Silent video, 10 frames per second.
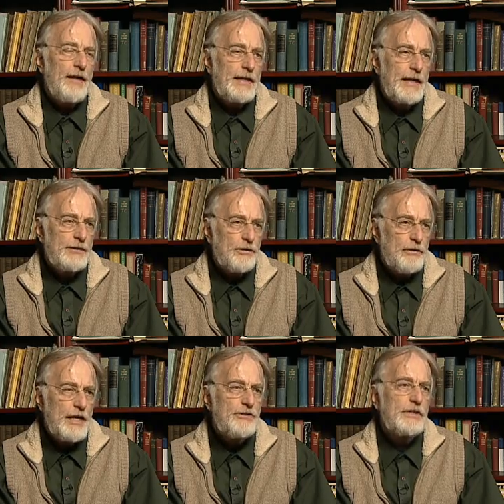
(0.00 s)
finite
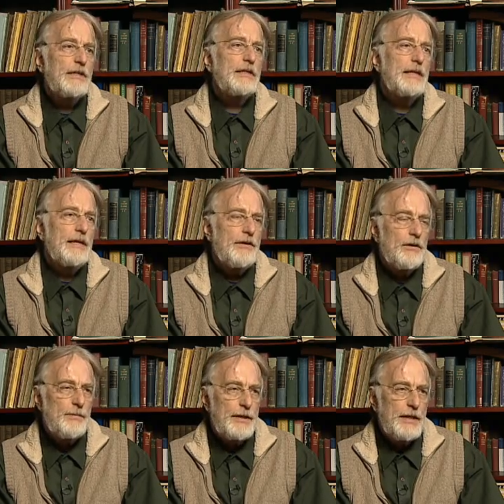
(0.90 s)
duration and
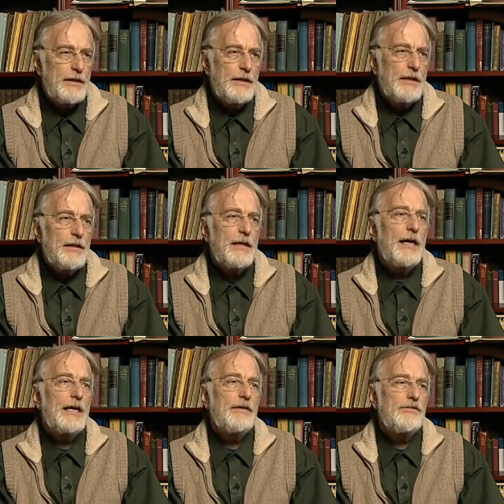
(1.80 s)
there being
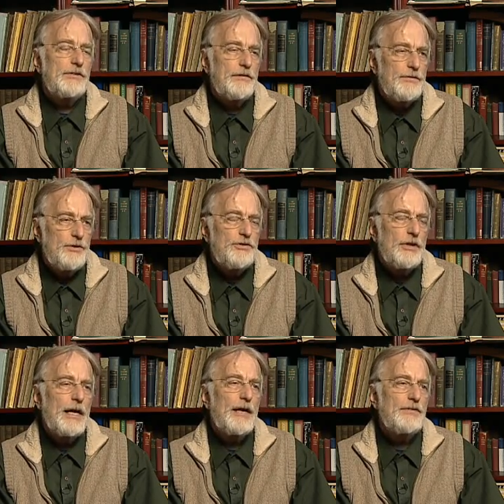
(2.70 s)
lives and future
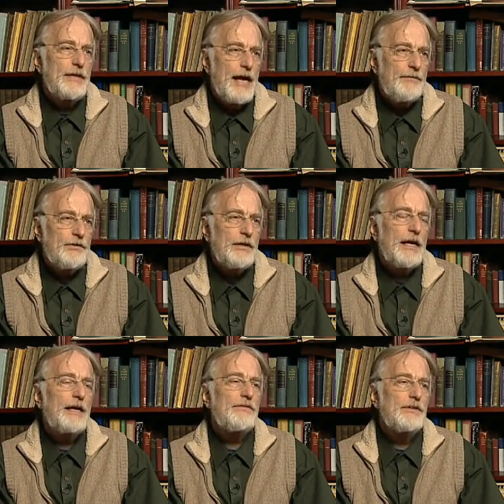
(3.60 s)
lives and
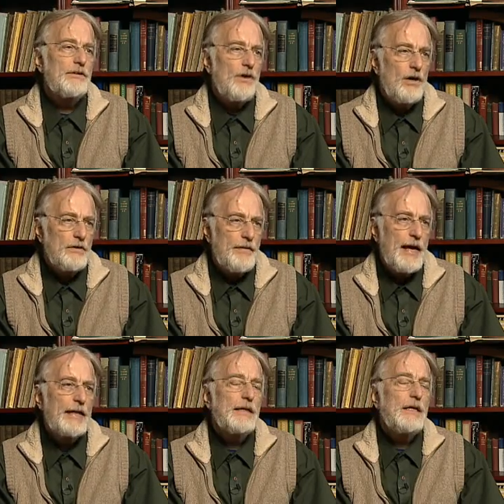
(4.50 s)
afterlives and all of
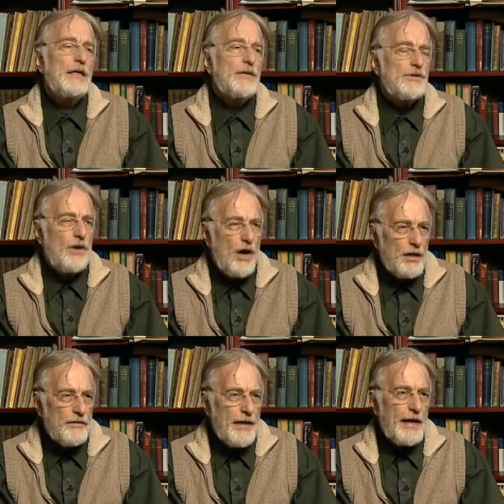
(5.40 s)
that. So
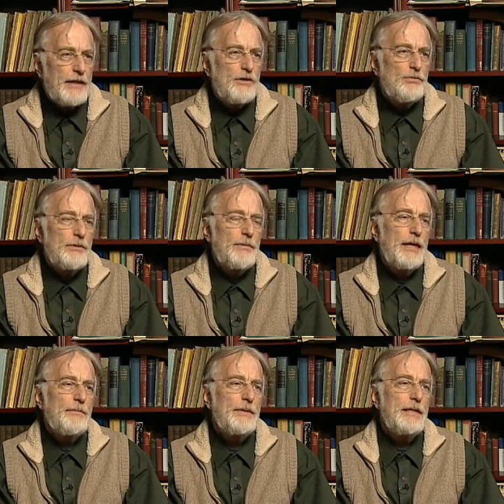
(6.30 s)
all of that is what
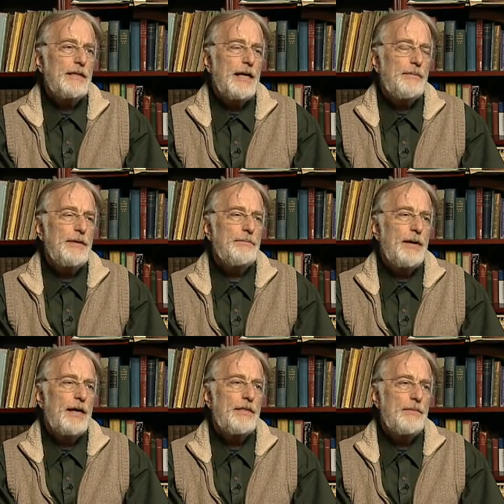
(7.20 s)
I mean, I mean
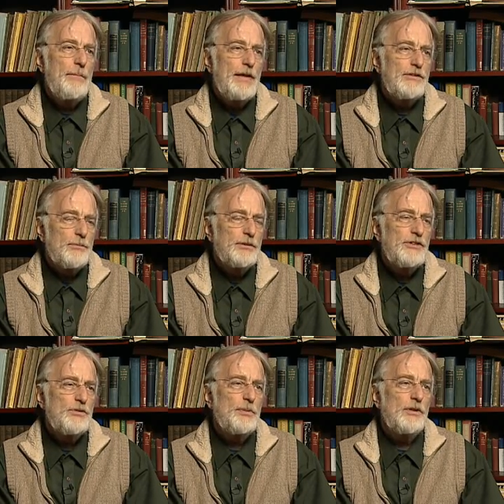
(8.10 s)
by the basic
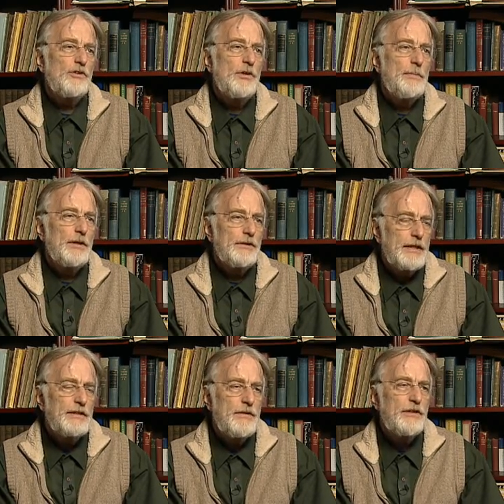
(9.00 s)
principles built
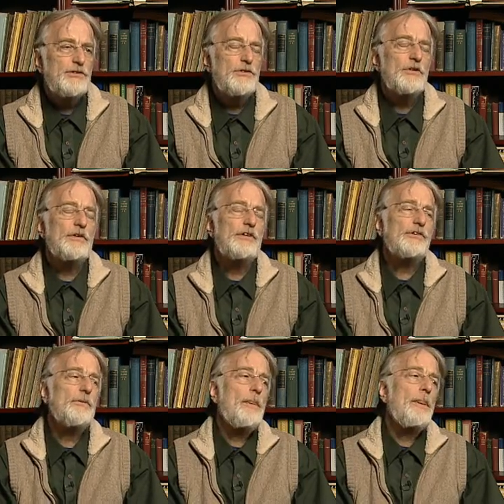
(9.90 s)
into this universe.